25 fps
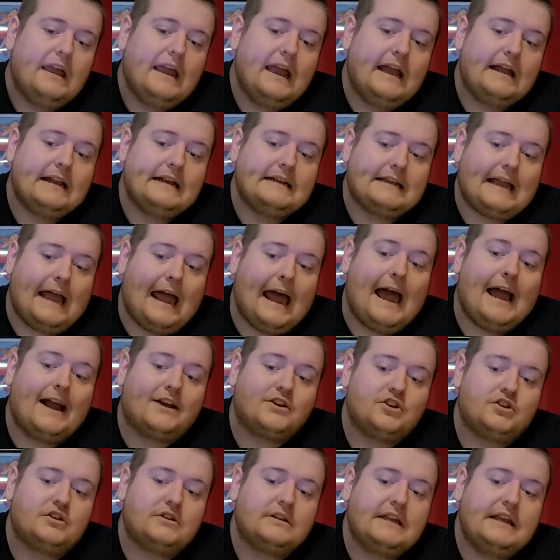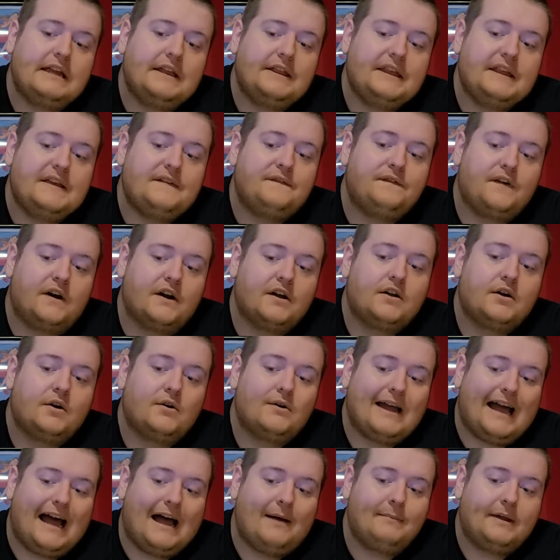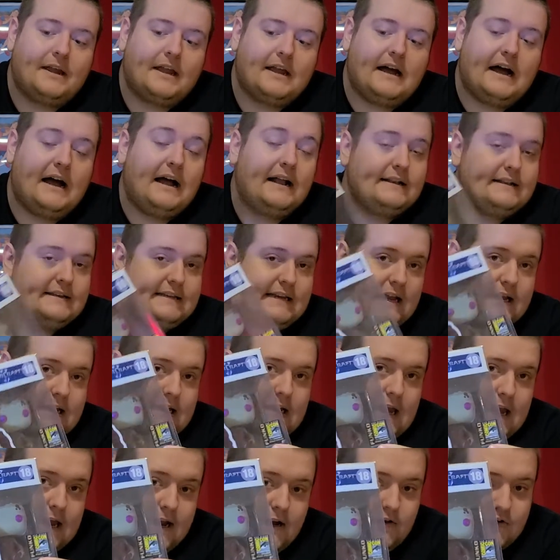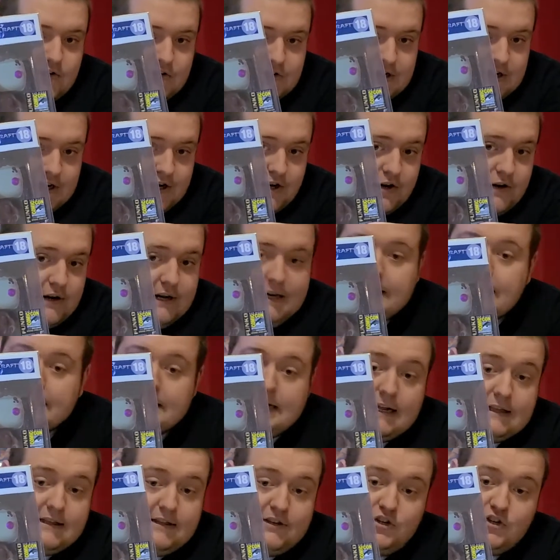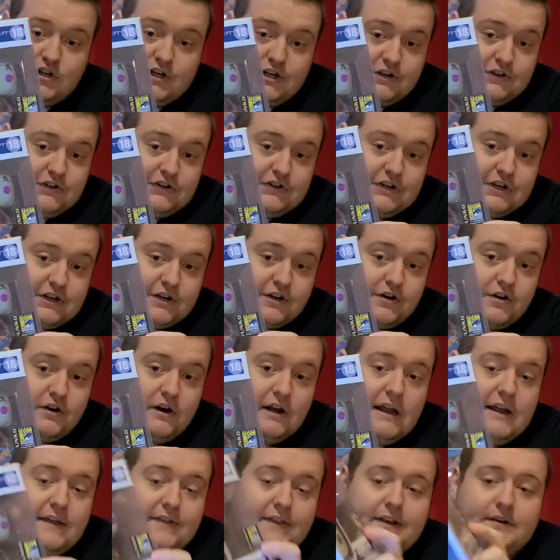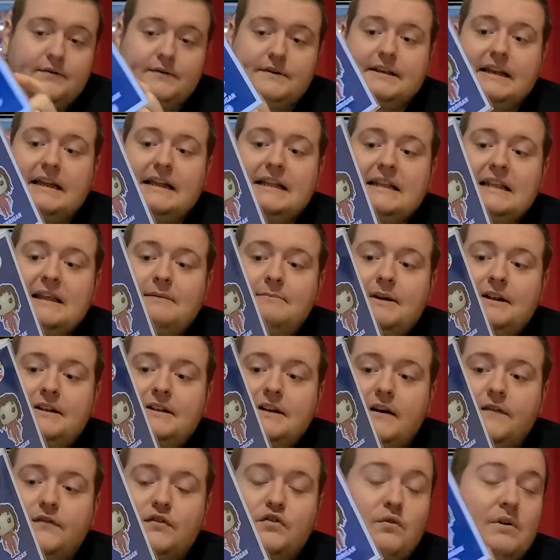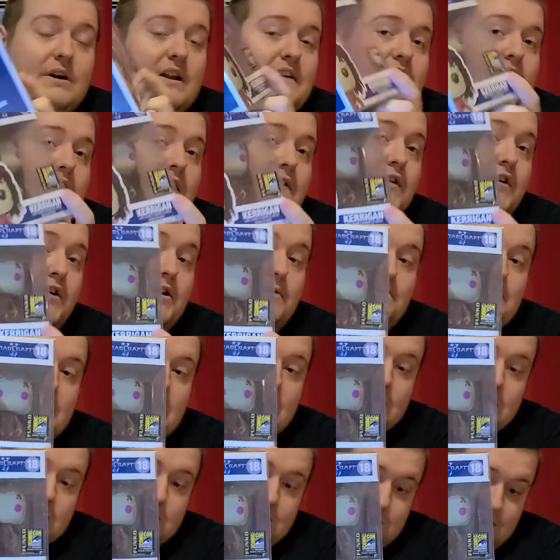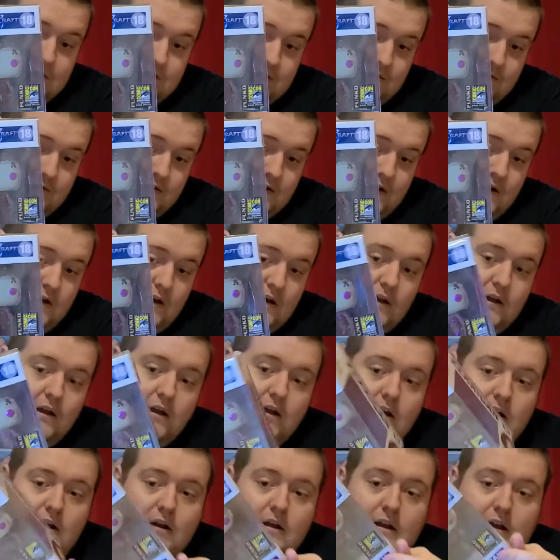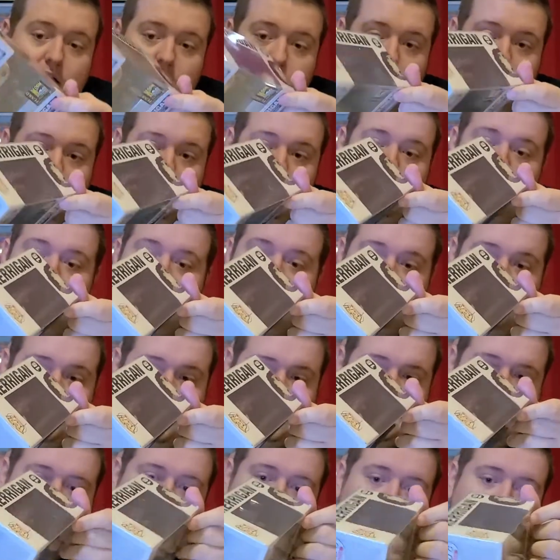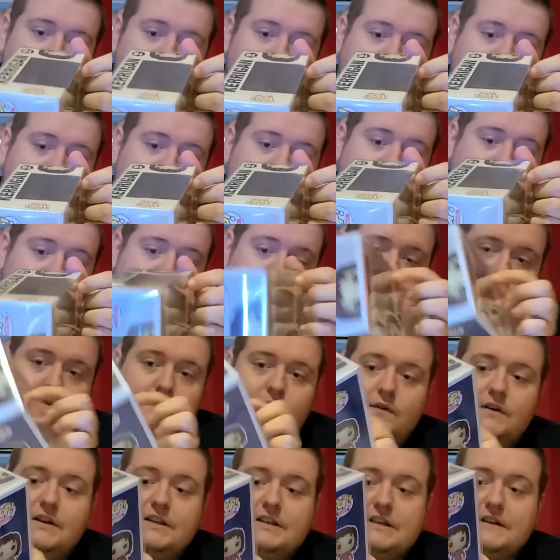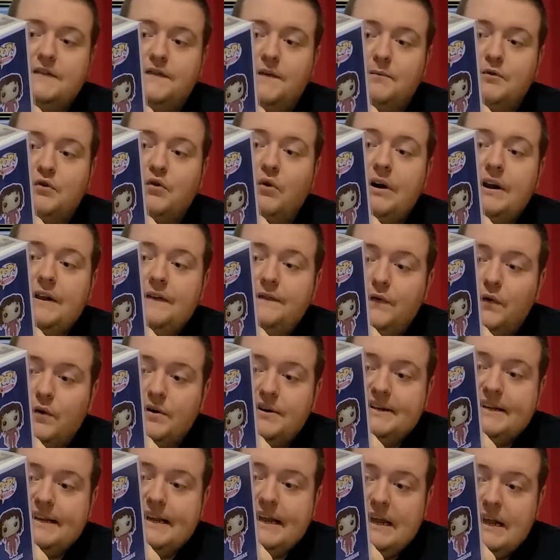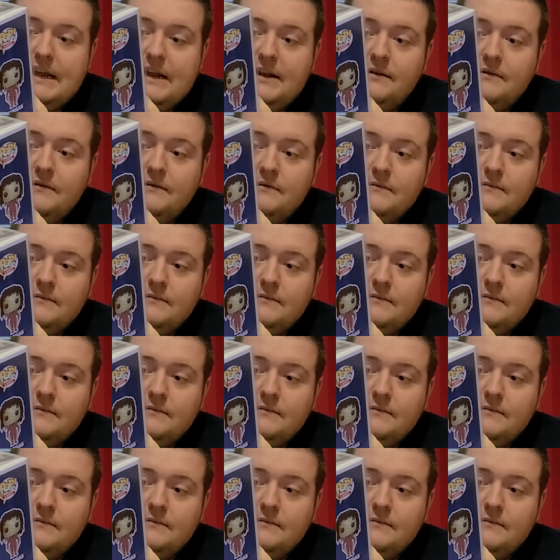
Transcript: It is actually the Funko Comic Con San Diego sticker. It is not the shared sticker. This was a limit of 2,500 pieces. Really great piece. This is from 2014.